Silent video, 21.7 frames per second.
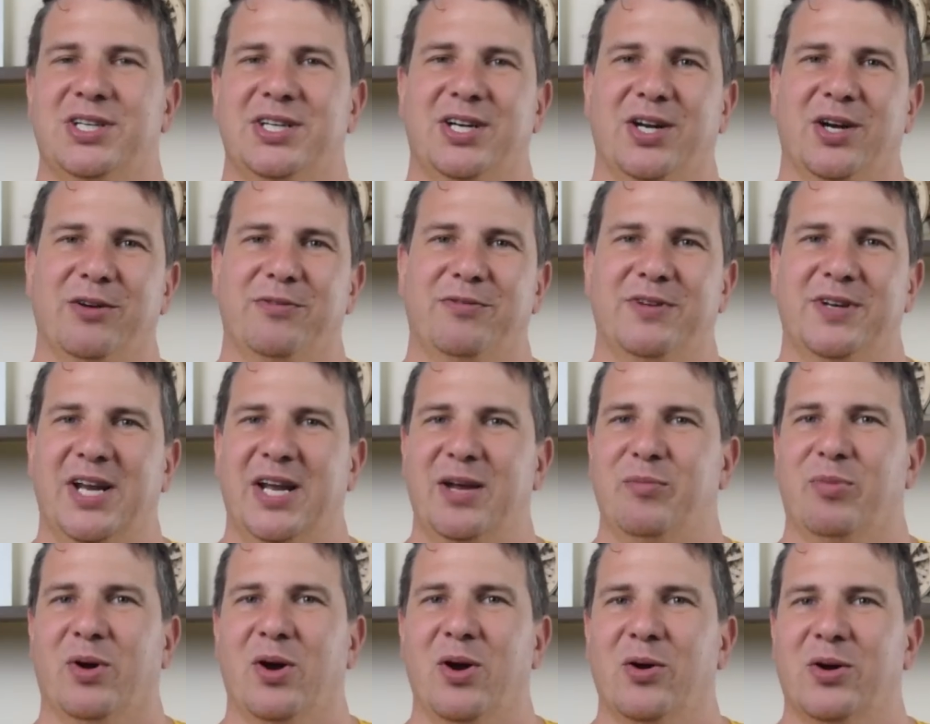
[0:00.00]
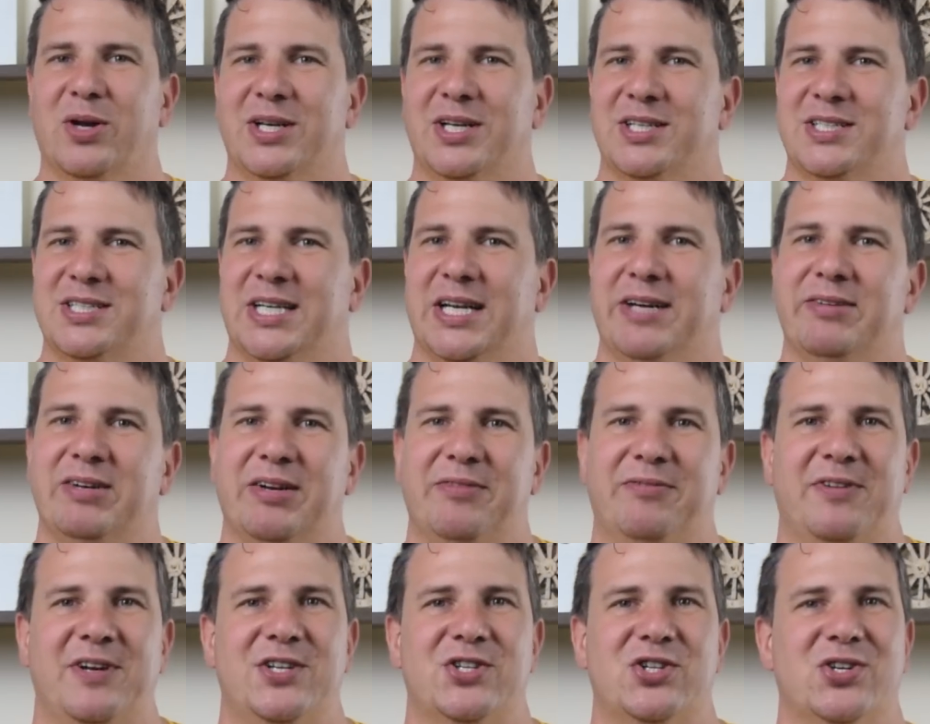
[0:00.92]
You know, if it ain't broke, it doesn't have
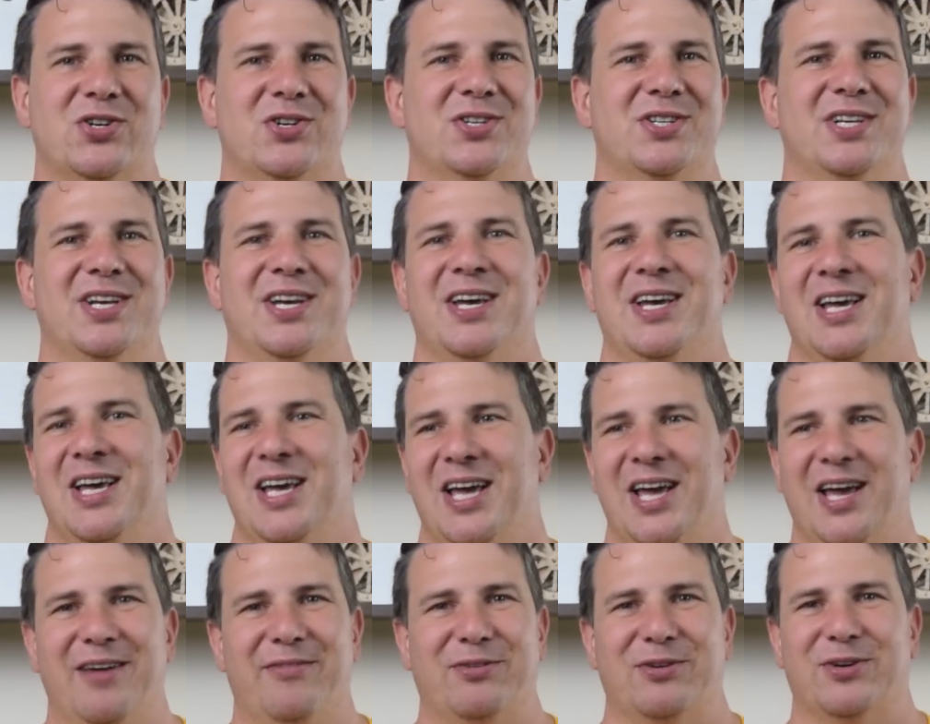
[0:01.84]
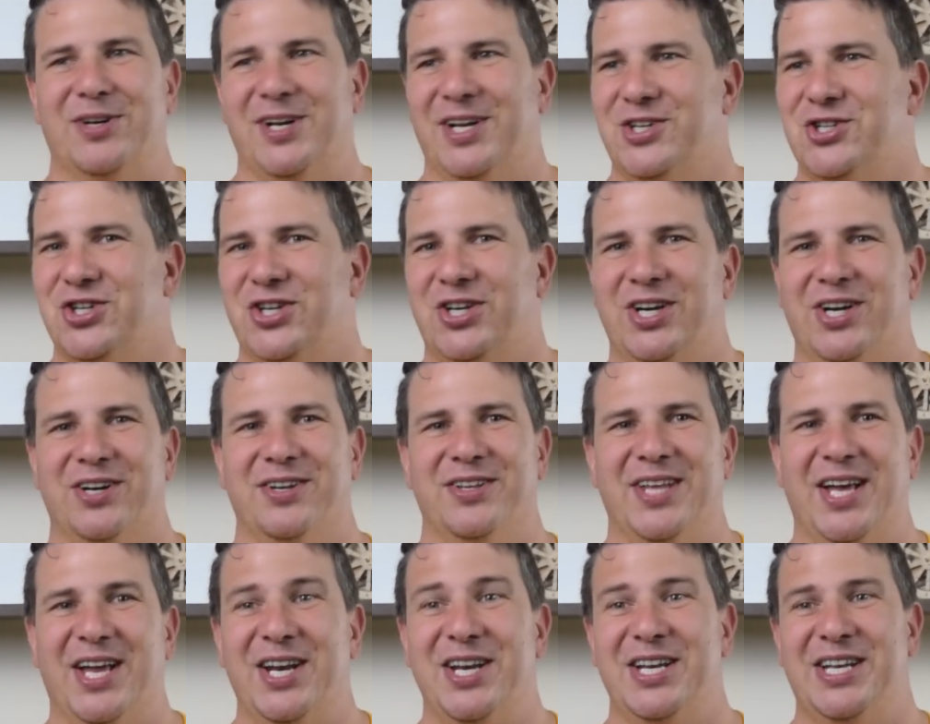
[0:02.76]
enough features. If you're an engineer,
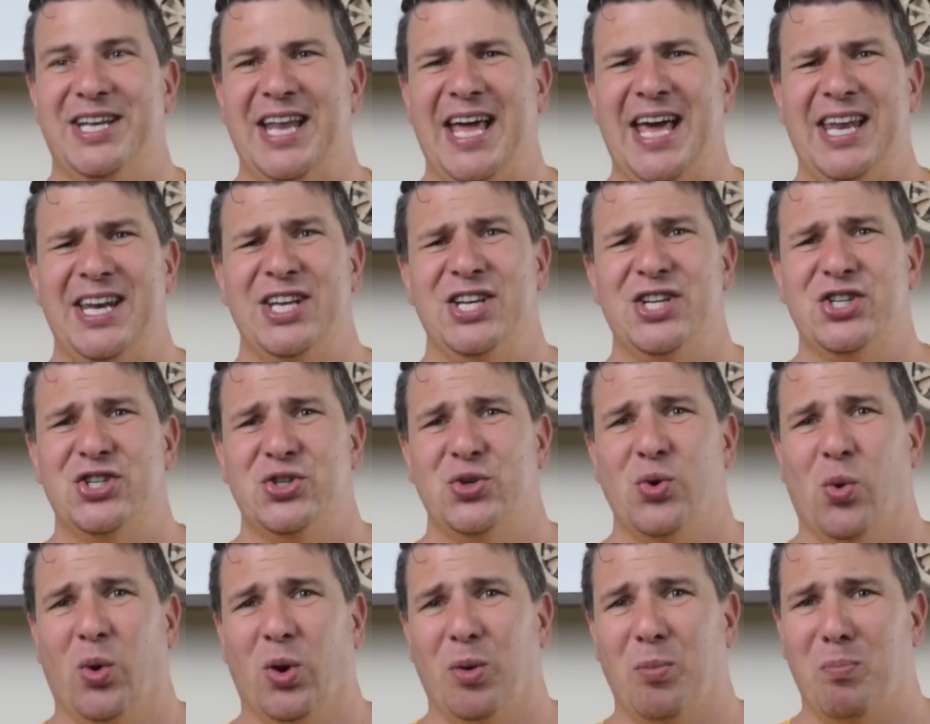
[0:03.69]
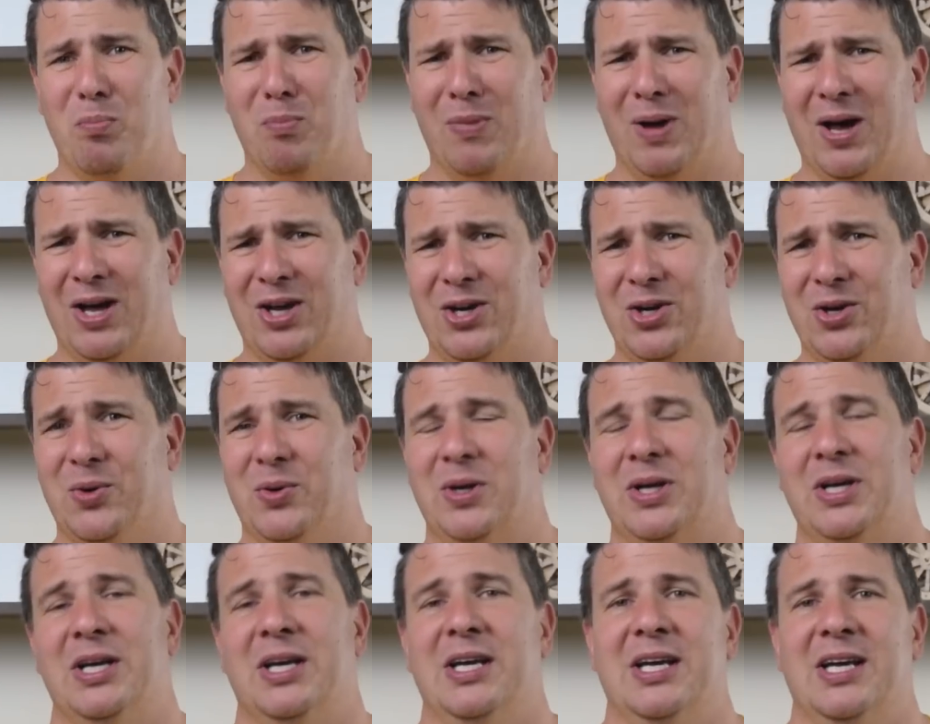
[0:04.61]
that is your motto,
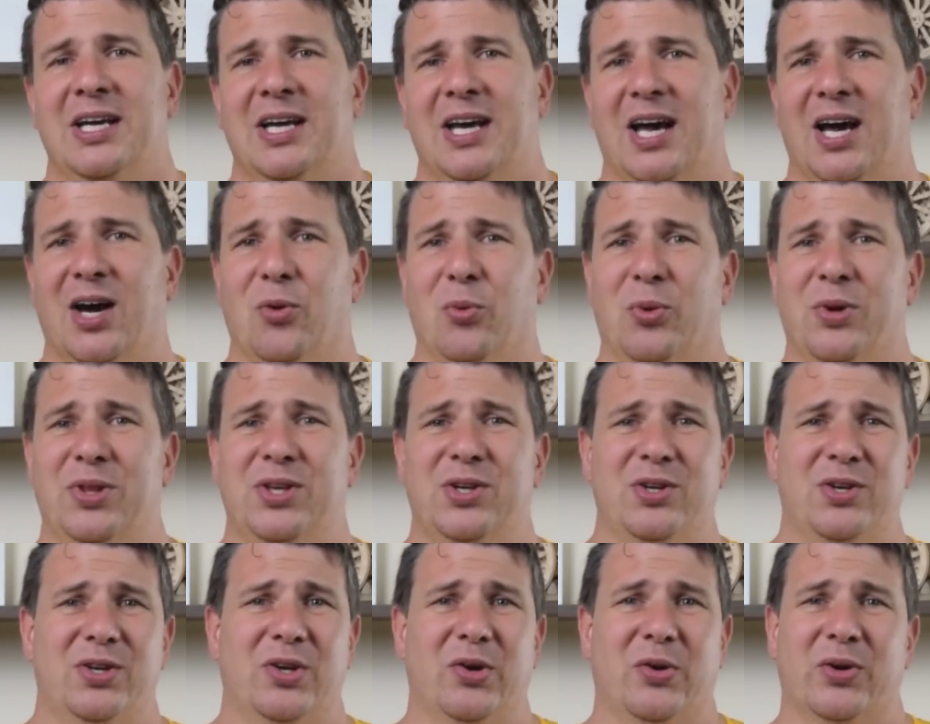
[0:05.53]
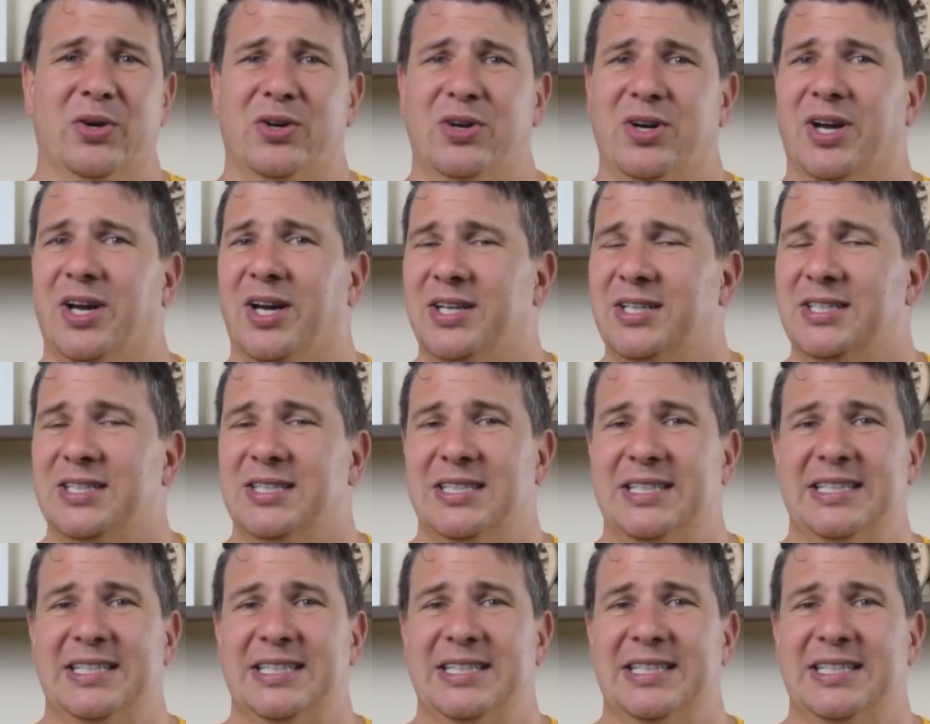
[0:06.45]
whether you know it or not.